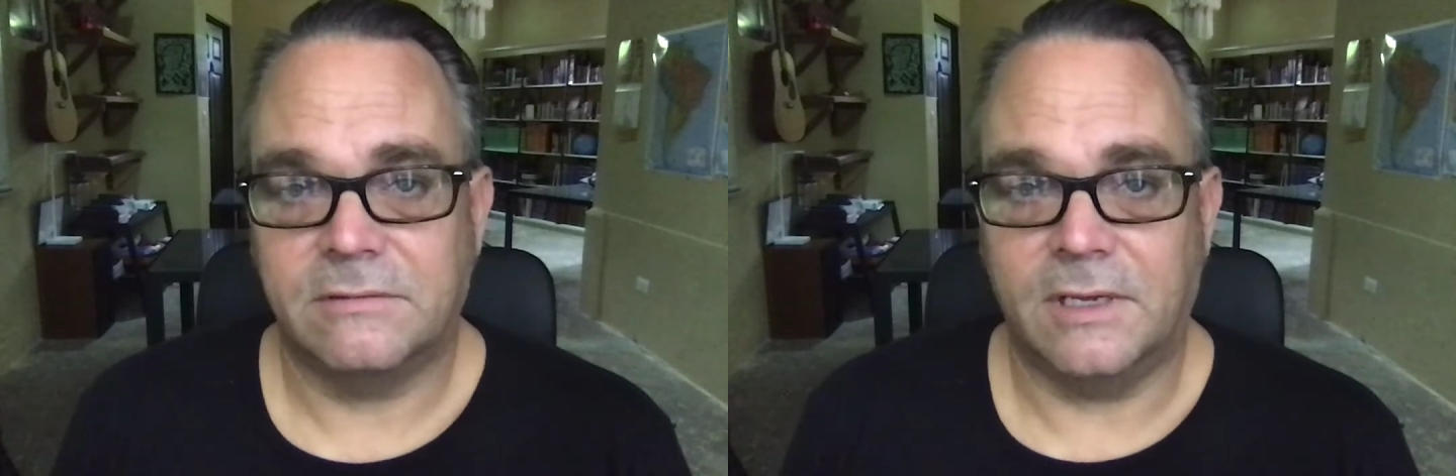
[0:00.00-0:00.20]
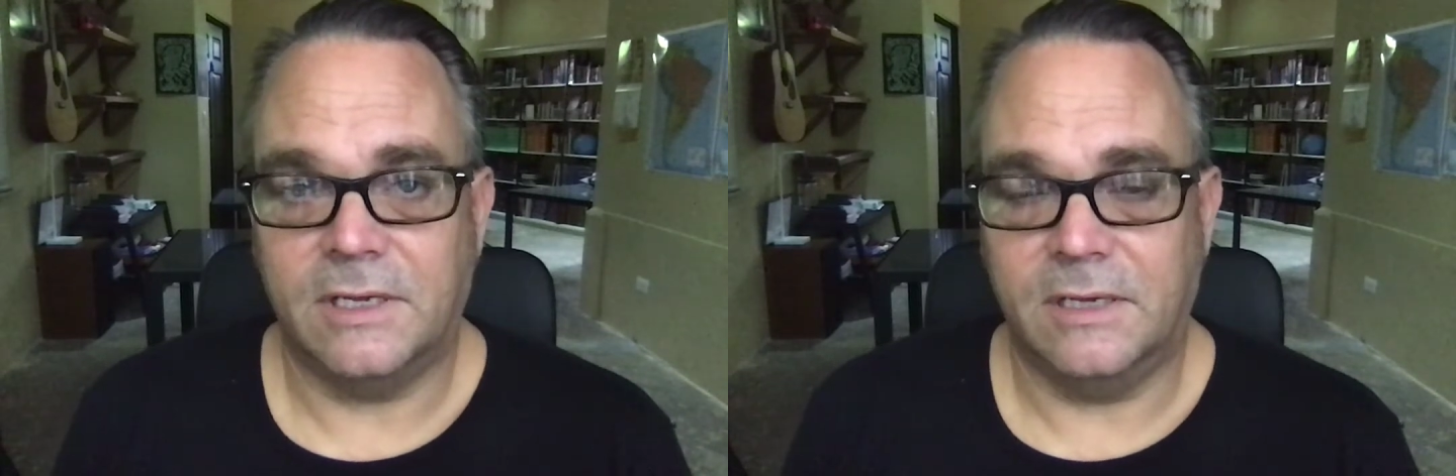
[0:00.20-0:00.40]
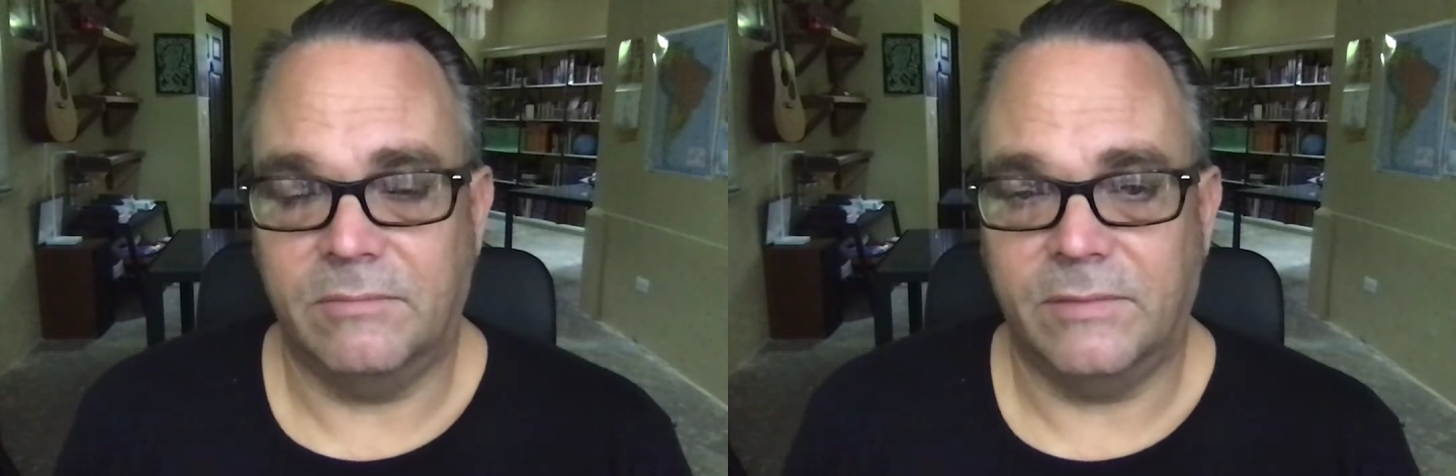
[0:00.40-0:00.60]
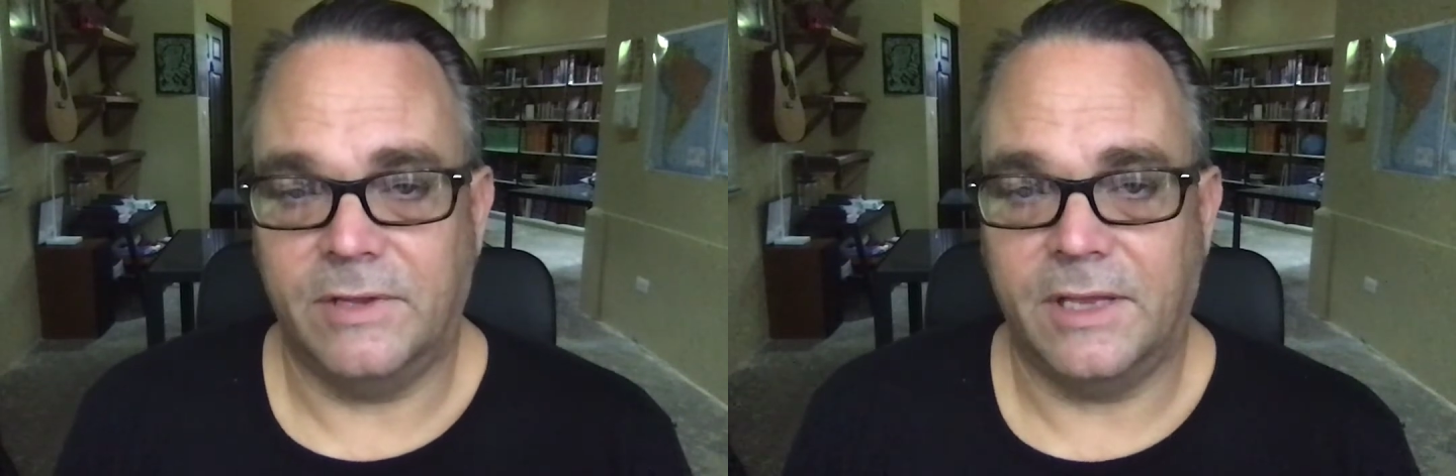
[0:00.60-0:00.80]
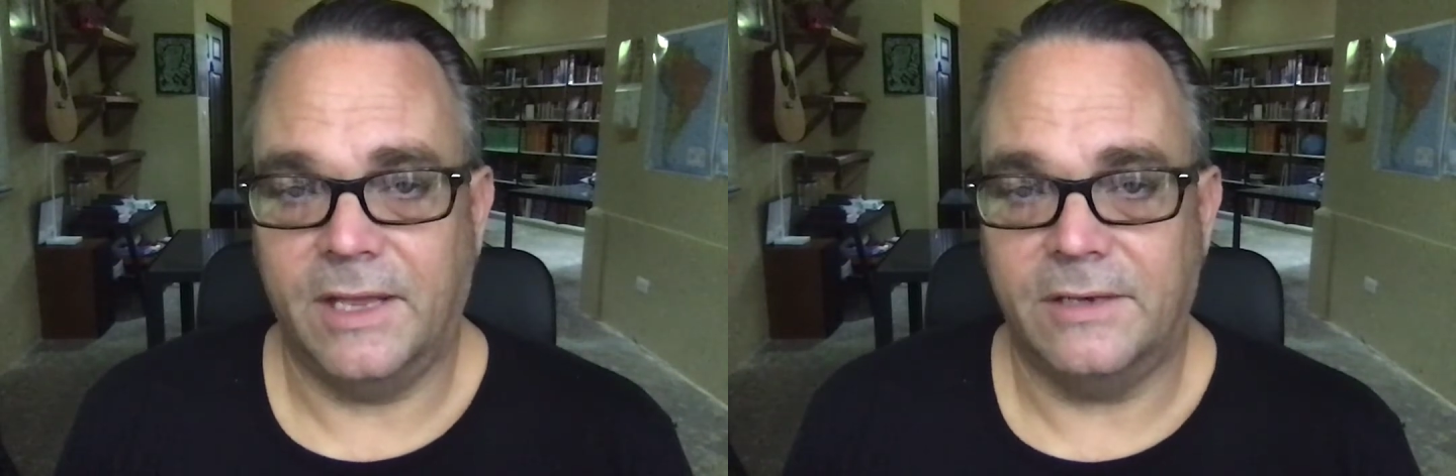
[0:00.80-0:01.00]

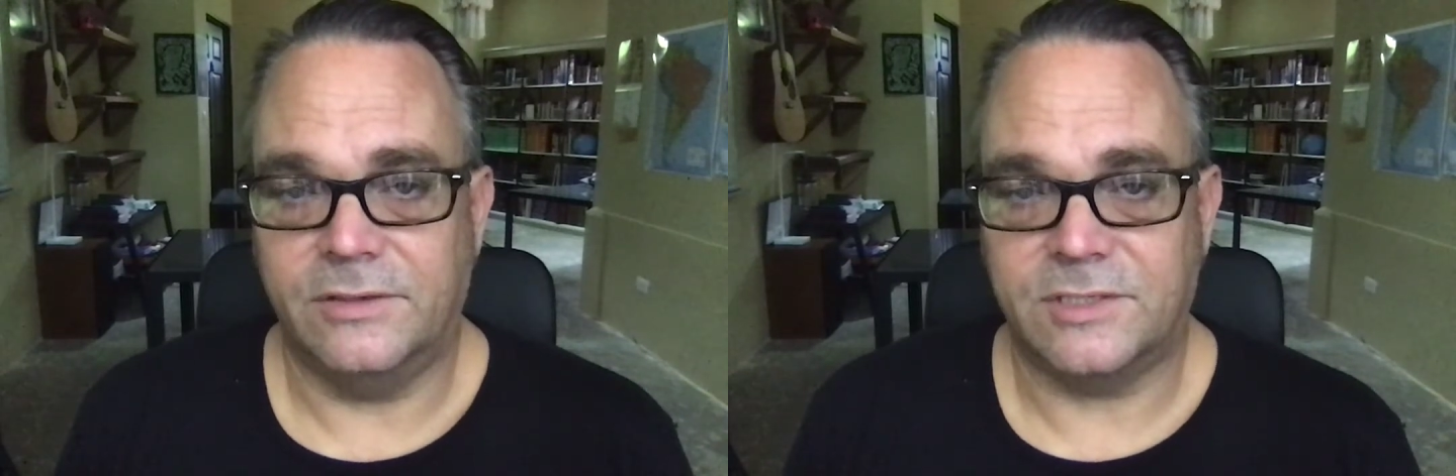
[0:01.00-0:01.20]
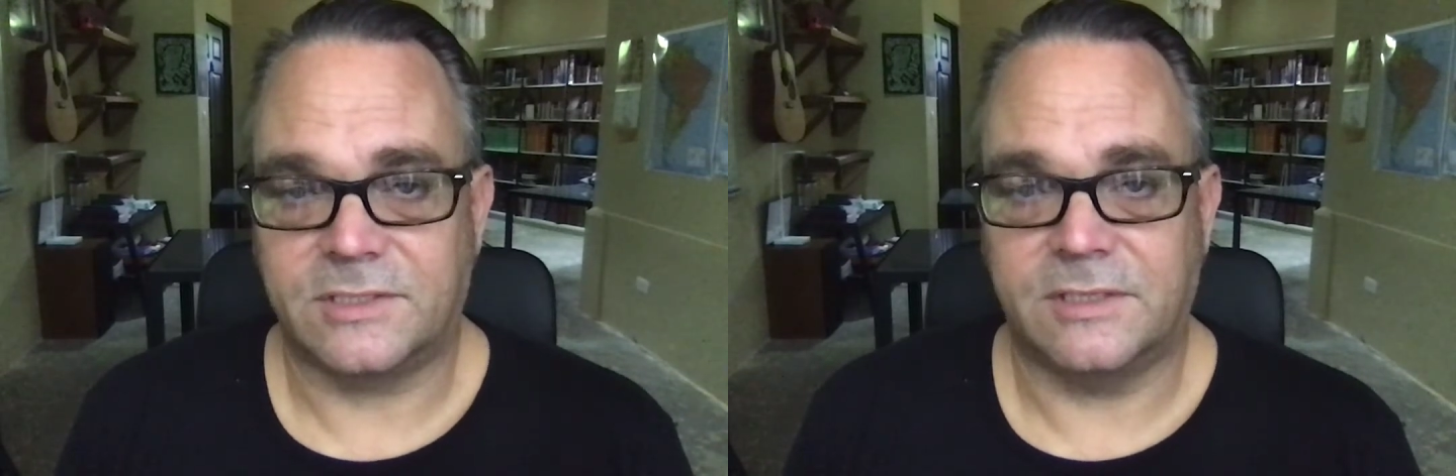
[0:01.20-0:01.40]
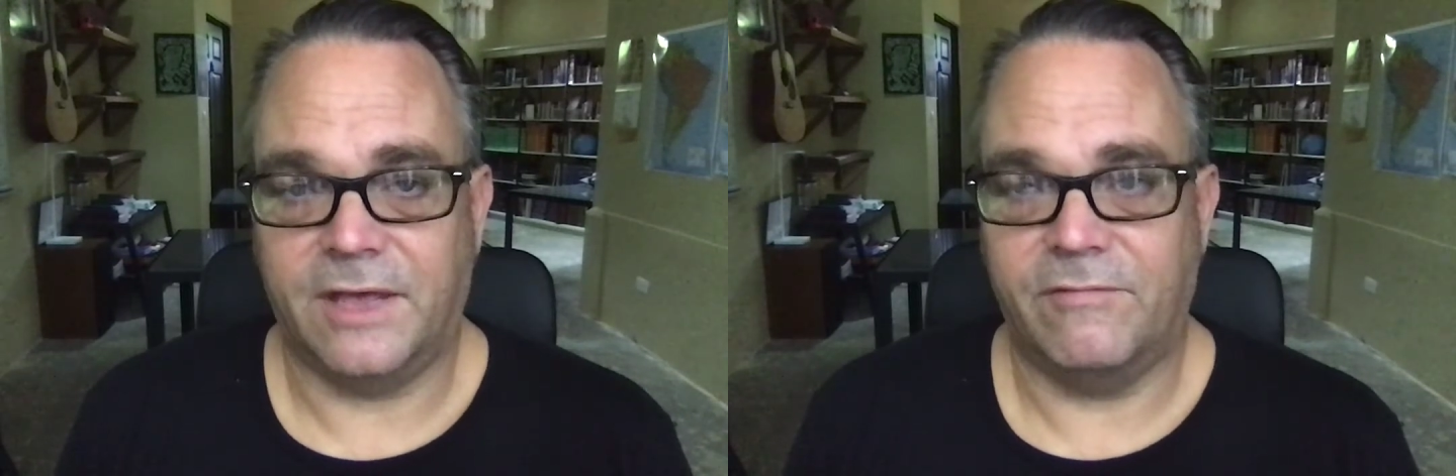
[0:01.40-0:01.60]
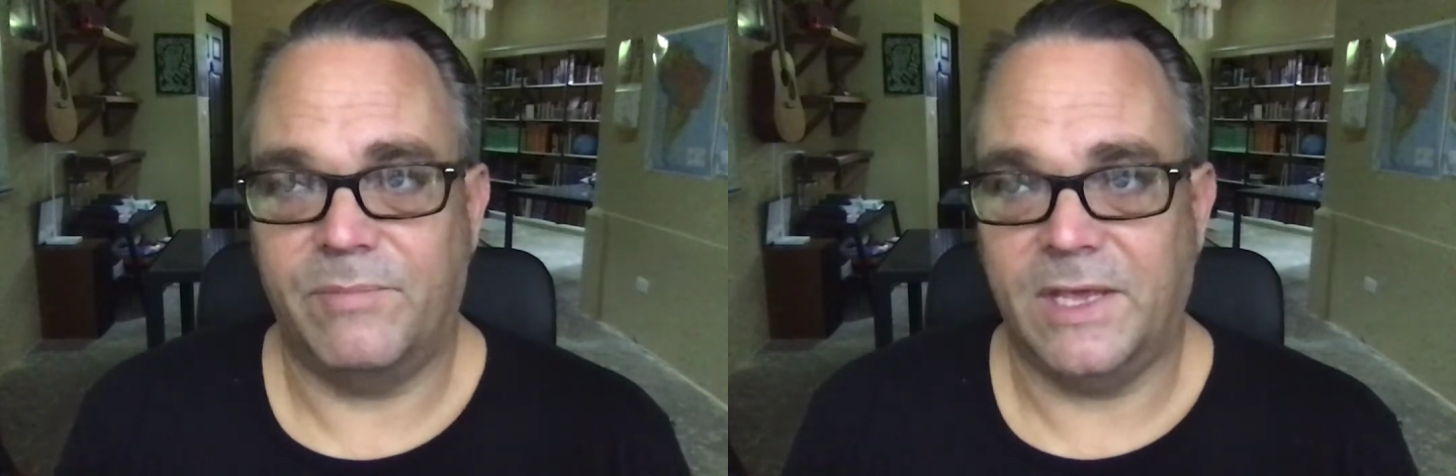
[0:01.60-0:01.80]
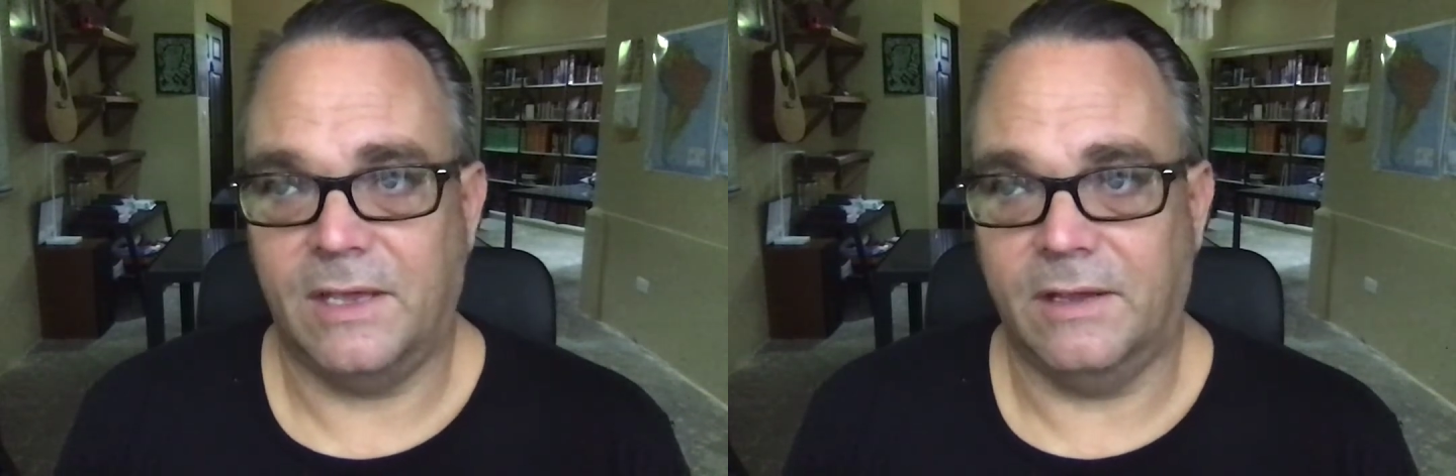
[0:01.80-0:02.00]
and just love
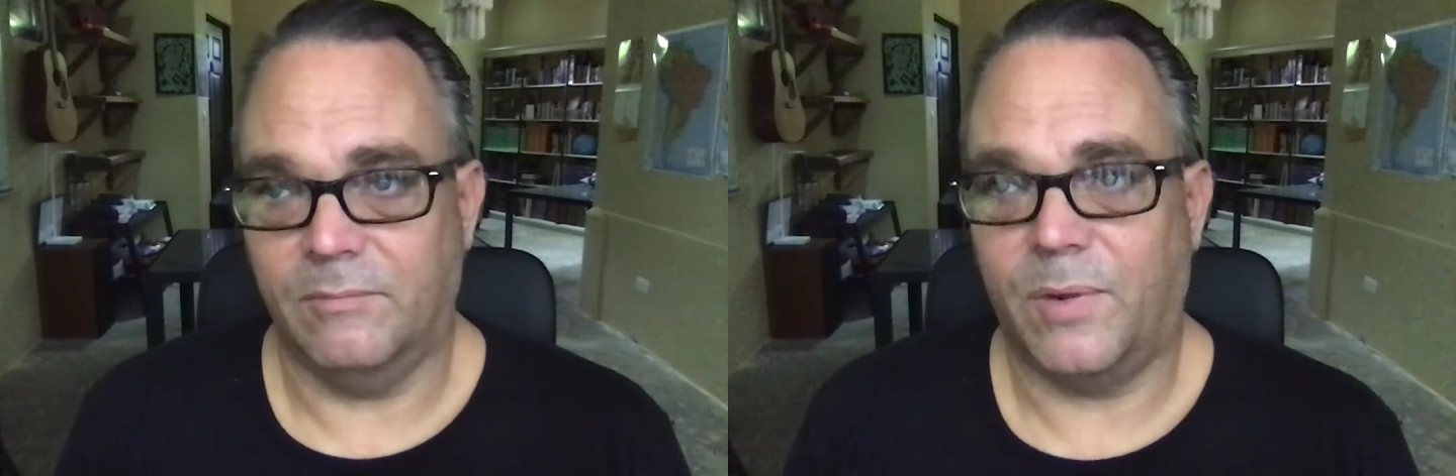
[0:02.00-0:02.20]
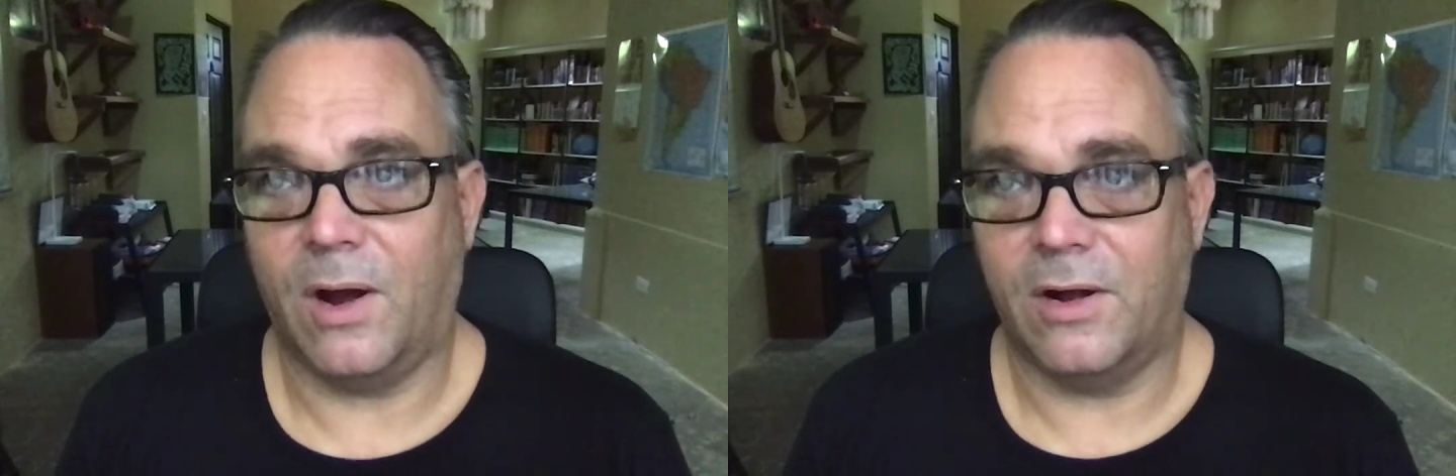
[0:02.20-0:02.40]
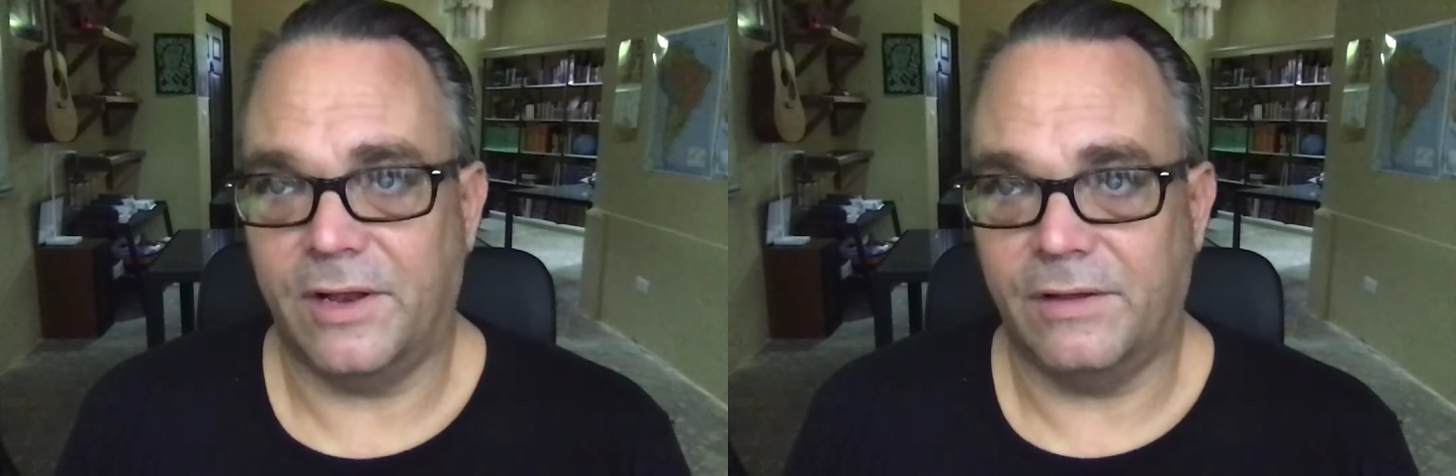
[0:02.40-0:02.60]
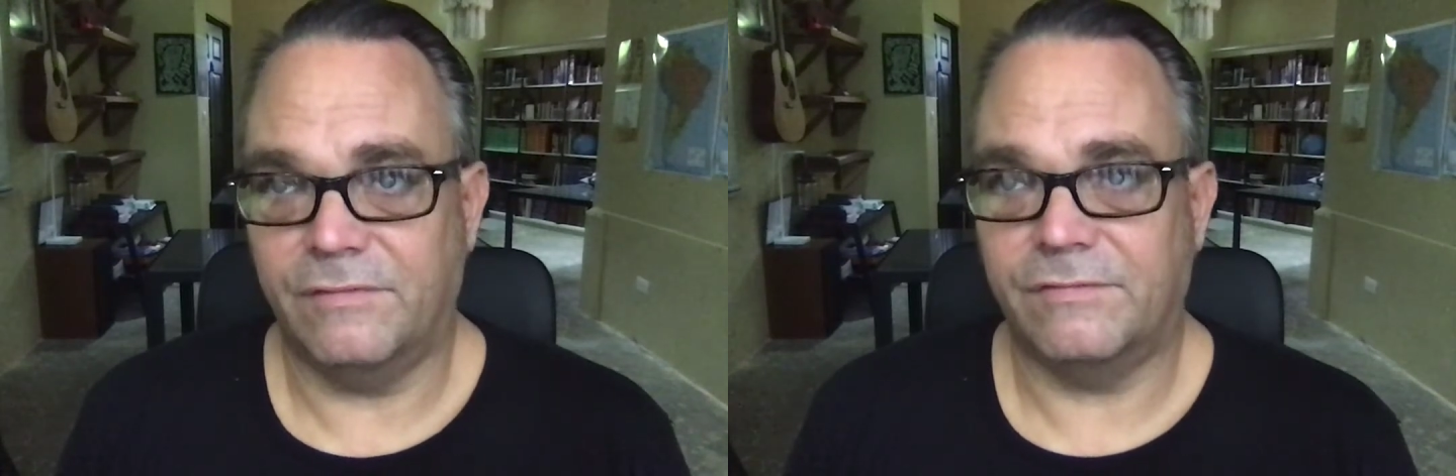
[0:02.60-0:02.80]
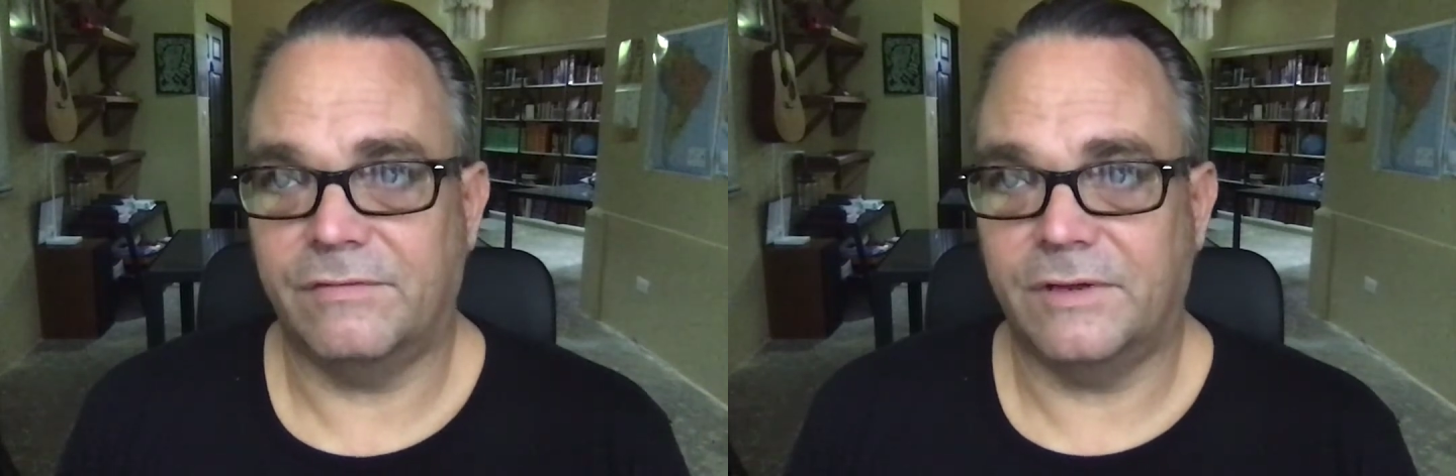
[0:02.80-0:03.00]
being part of